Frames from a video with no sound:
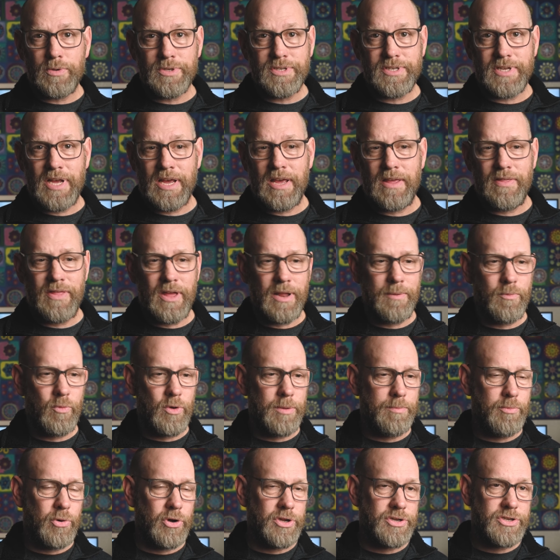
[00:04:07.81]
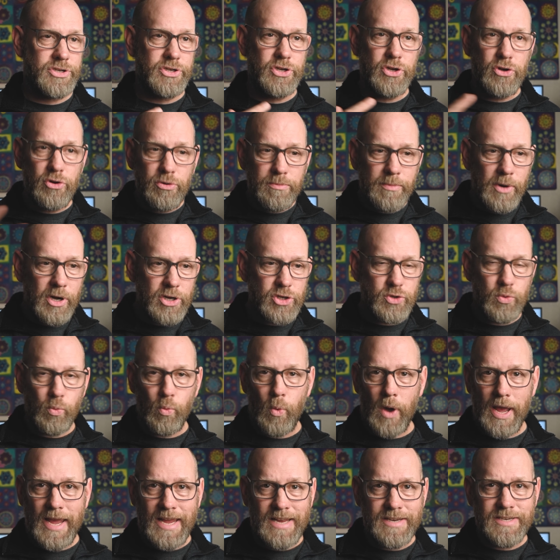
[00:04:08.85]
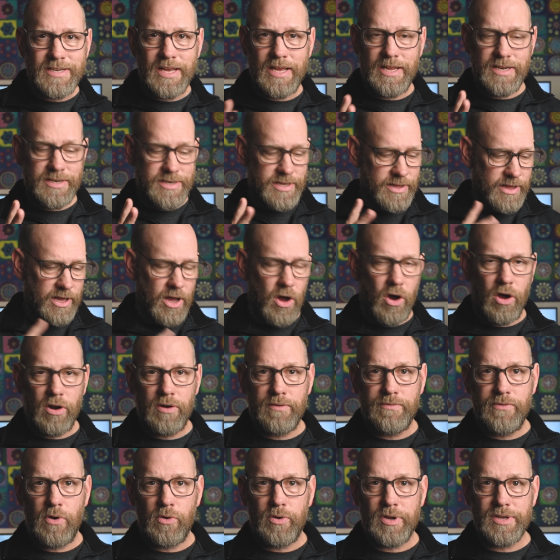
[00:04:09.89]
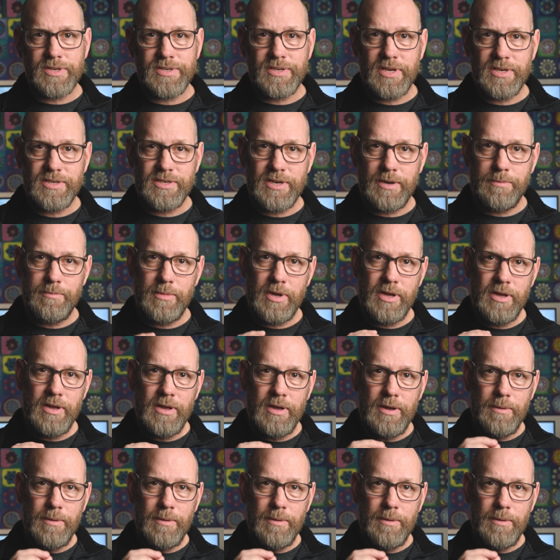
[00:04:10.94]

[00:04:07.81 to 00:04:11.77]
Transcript: say that we put too much weight into the autofocus system,